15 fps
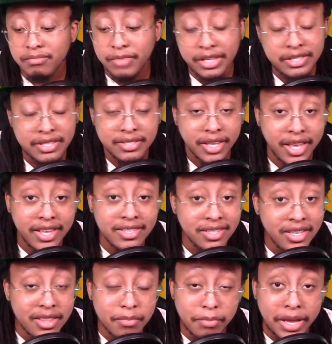This is
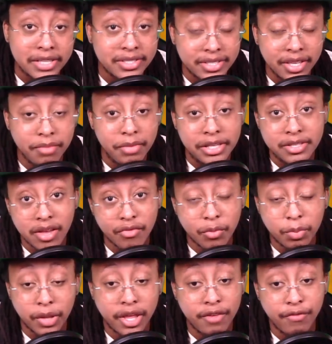easily the best team he's ever
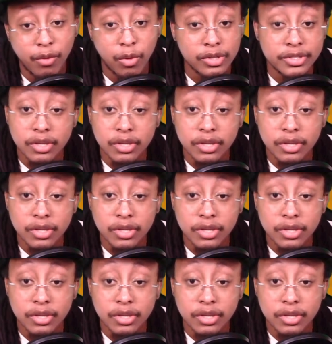played for.